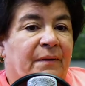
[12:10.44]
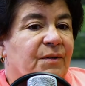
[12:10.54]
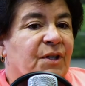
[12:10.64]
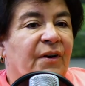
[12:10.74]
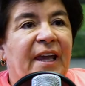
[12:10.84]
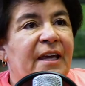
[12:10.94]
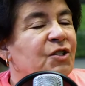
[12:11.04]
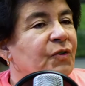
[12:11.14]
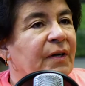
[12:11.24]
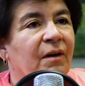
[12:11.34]
Cherokee
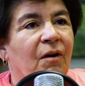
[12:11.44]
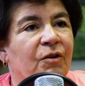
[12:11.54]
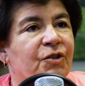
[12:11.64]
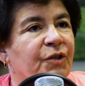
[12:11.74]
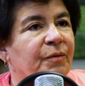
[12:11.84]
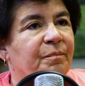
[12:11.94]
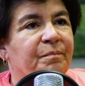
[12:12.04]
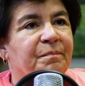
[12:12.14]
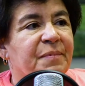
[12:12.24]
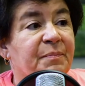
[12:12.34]
History and Culture
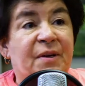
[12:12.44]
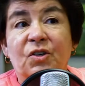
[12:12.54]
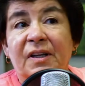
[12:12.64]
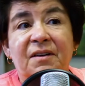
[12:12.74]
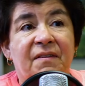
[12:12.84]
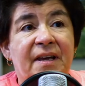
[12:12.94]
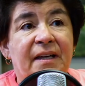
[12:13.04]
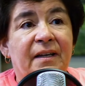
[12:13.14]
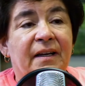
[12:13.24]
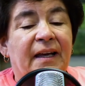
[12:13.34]
special
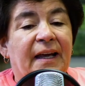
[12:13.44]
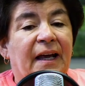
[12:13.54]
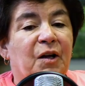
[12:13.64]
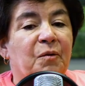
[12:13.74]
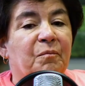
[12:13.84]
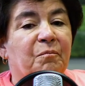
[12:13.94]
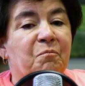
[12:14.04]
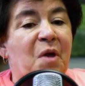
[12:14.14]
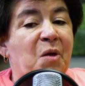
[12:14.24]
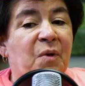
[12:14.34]
event. Um,
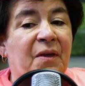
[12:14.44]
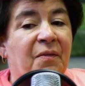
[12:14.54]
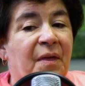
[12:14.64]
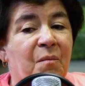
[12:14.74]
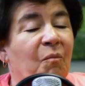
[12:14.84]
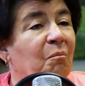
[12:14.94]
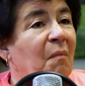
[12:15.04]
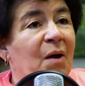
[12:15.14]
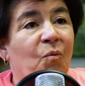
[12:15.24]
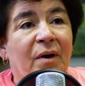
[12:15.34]
maybe they
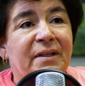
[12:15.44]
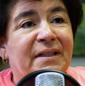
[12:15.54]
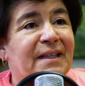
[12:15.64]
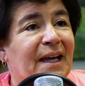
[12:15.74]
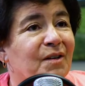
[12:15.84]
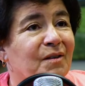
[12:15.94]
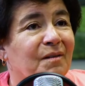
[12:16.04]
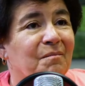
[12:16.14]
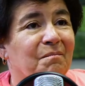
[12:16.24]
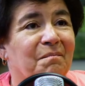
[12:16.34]
might want to take
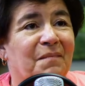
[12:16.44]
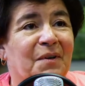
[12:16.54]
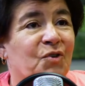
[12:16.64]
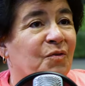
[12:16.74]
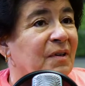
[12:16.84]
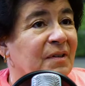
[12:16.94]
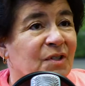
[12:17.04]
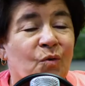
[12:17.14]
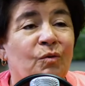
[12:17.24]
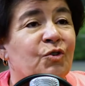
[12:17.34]
a, tr- a,
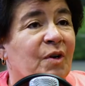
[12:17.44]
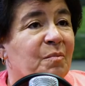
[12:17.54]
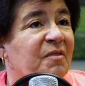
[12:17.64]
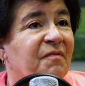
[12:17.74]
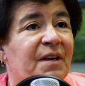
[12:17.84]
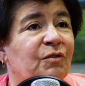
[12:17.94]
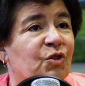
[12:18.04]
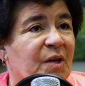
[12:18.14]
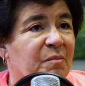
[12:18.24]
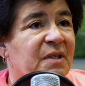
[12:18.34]
school trip, a field
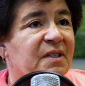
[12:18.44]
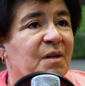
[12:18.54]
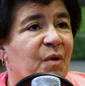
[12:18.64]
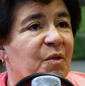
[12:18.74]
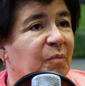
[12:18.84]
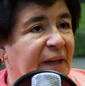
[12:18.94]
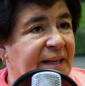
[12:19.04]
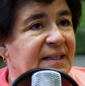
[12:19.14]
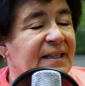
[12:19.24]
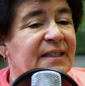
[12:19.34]
trip to right. some of the
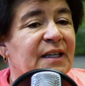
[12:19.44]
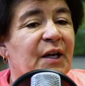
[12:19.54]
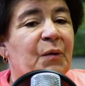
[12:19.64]
places. Right.